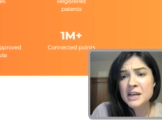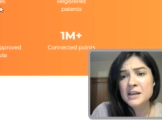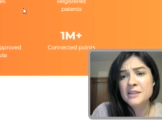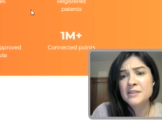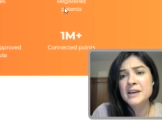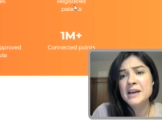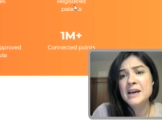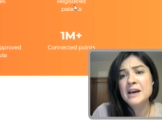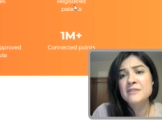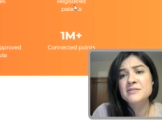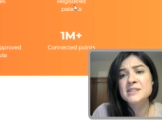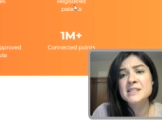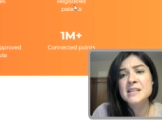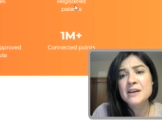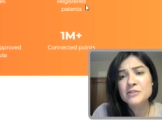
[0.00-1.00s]
They have
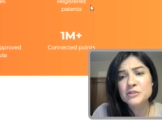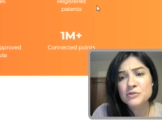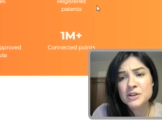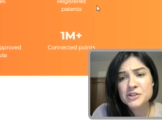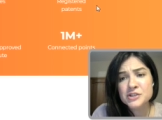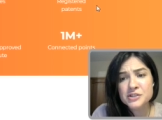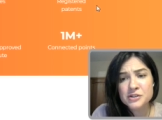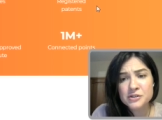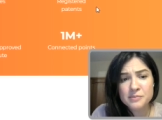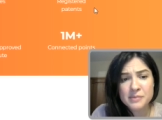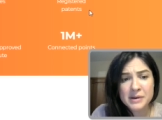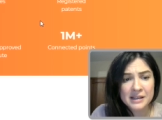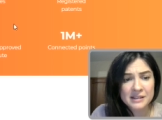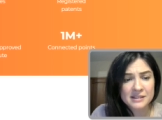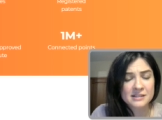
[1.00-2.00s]
7 registered
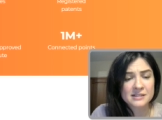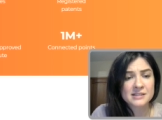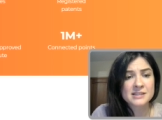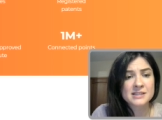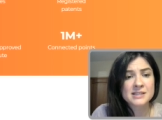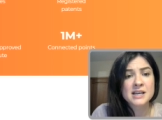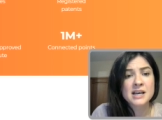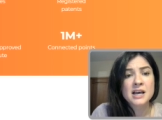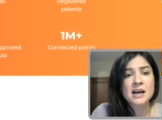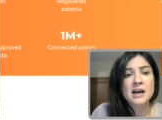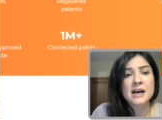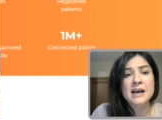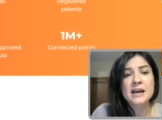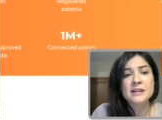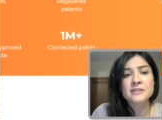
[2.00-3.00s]
patents
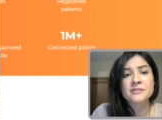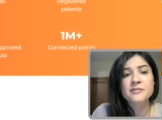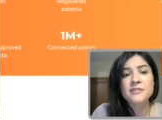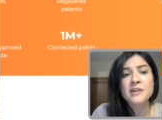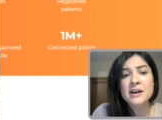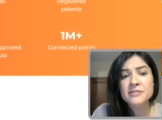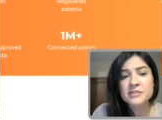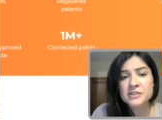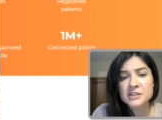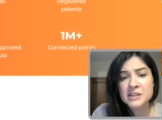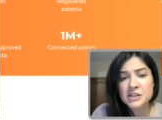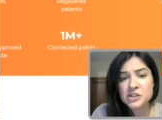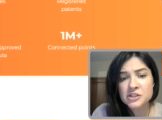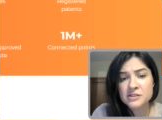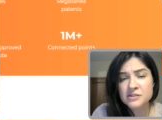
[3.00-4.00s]
and 5
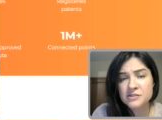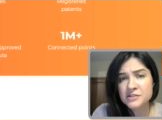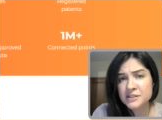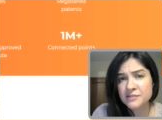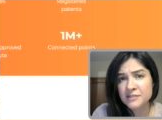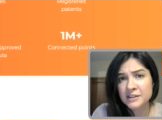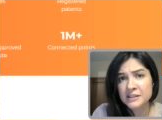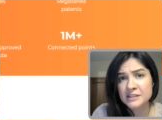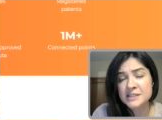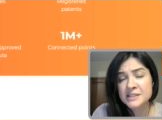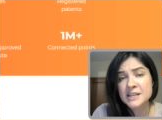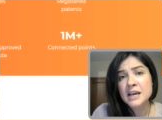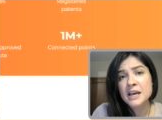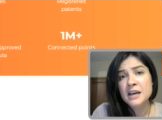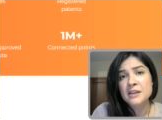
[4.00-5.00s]
international
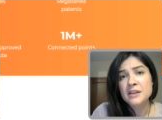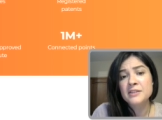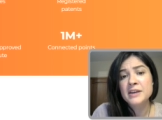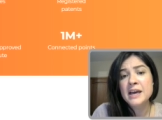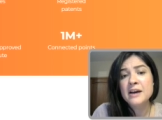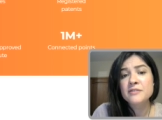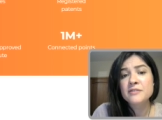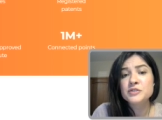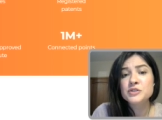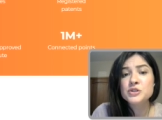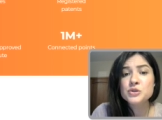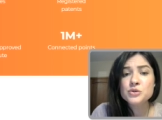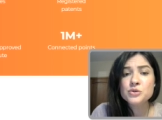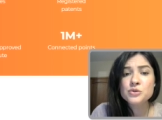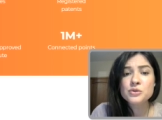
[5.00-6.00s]
certificates. They have
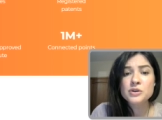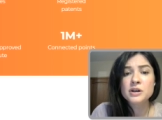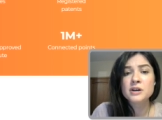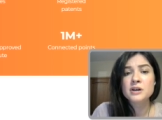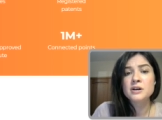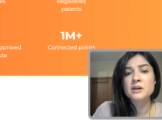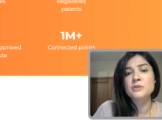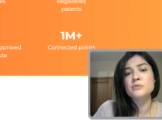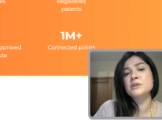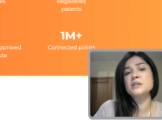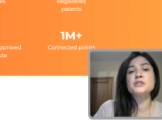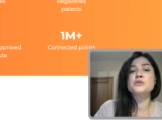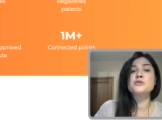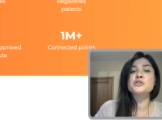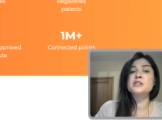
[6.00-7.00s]
2
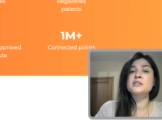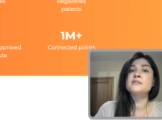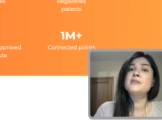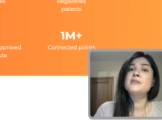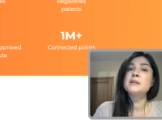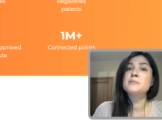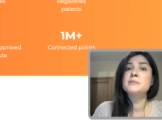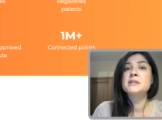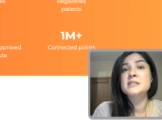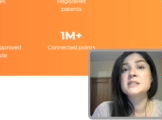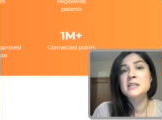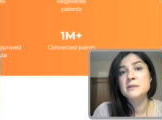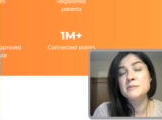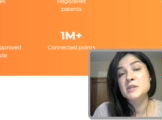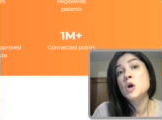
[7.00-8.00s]
research and development
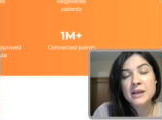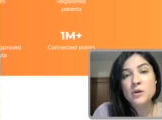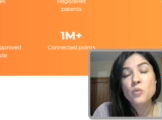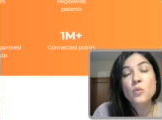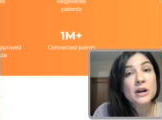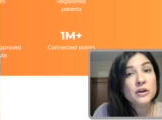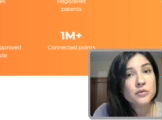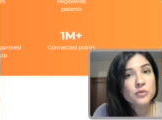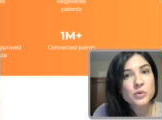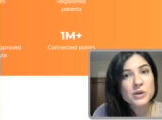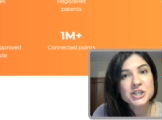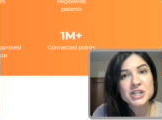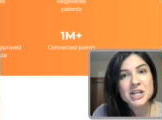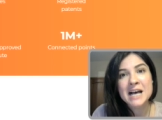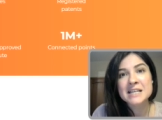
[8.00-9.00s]
teams, one of
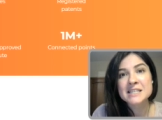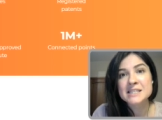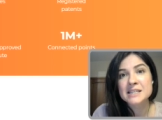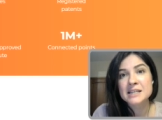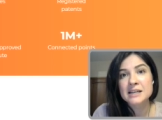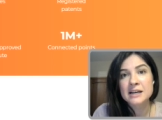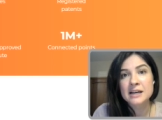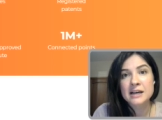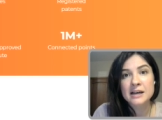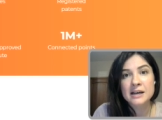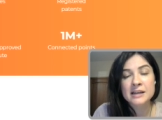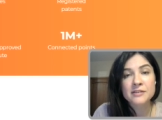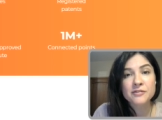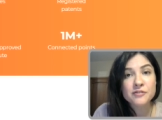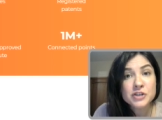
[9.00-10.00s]
which has
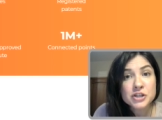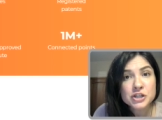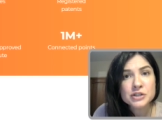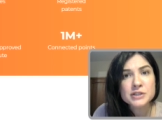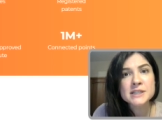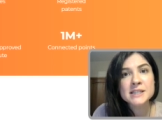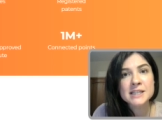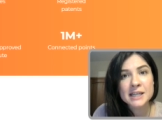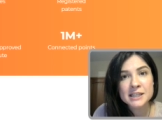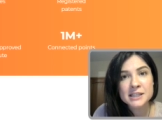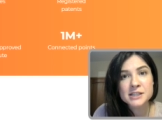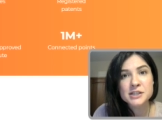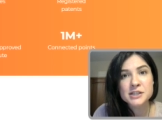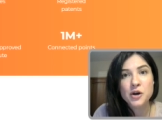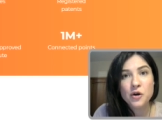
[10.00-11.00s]
an official
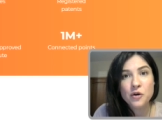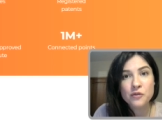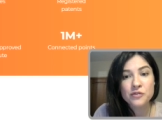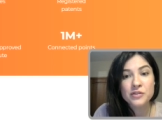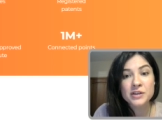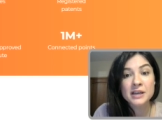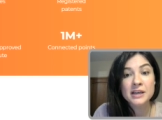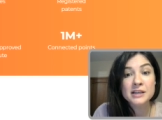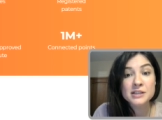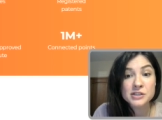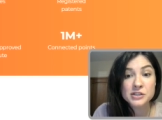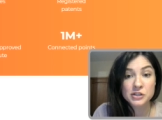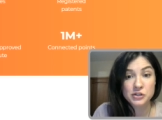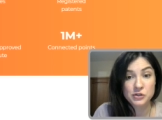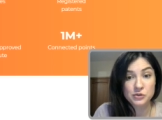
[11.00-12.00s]
status of the
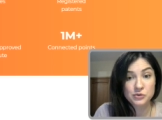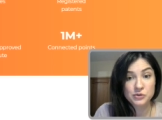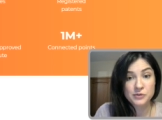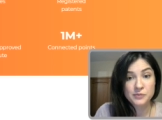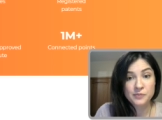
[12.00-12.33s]
institute,